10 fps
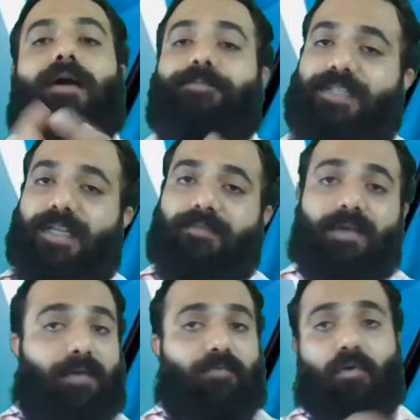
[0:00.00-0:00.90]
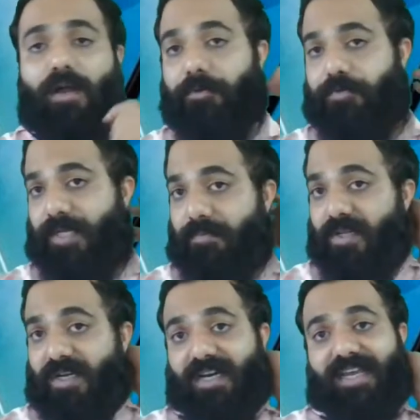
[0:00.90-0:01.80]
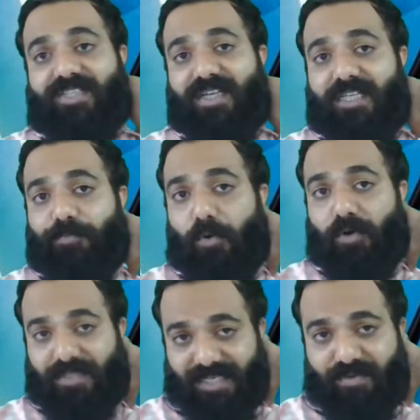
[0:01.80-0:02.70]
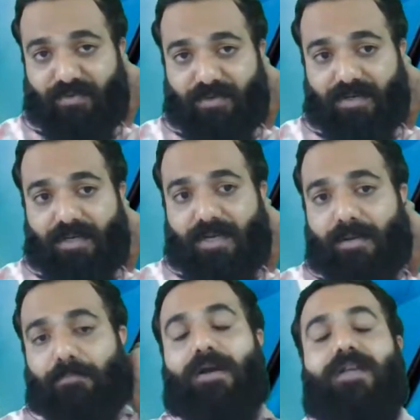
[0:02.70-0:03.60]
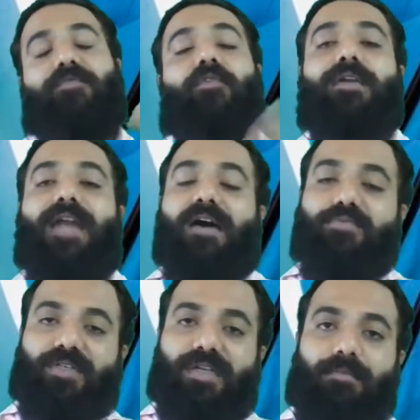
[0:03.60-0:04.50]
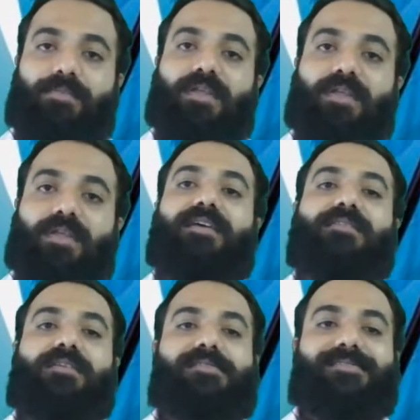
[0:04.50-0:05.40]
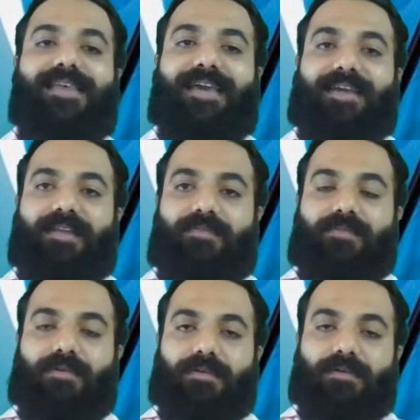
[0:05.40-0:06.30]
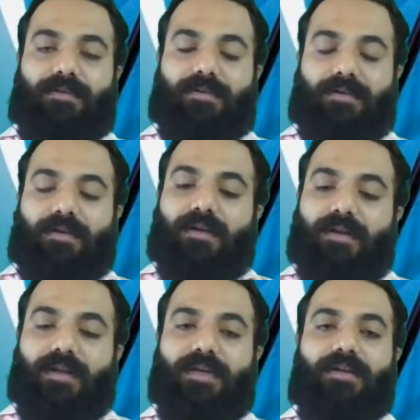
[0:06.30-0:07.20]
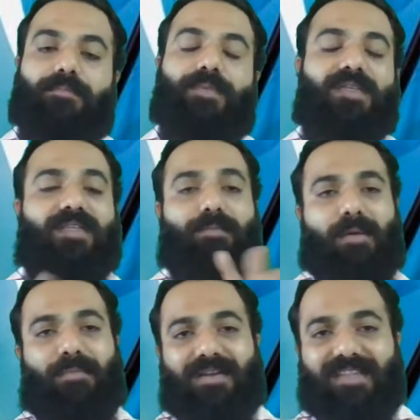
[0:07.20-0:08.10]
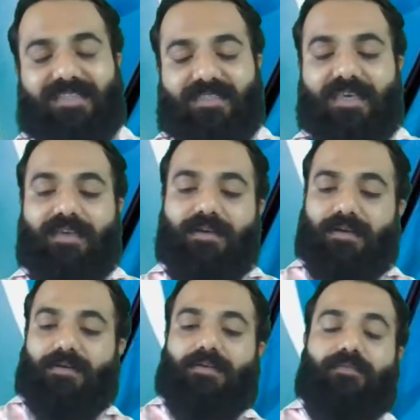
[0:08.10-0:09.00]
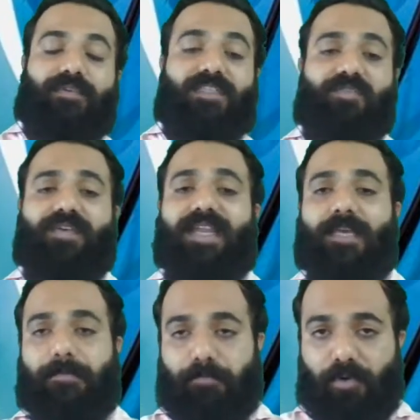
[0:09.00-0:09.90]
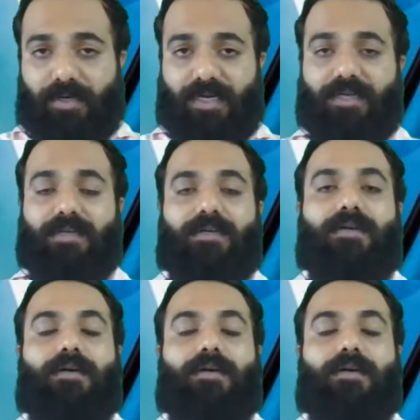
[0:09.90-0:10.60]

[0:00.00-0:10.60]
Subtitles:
upstream, for upstream the correction is positive, but for downstream the correction is negative. Clear? Please remember this thing, which is very important.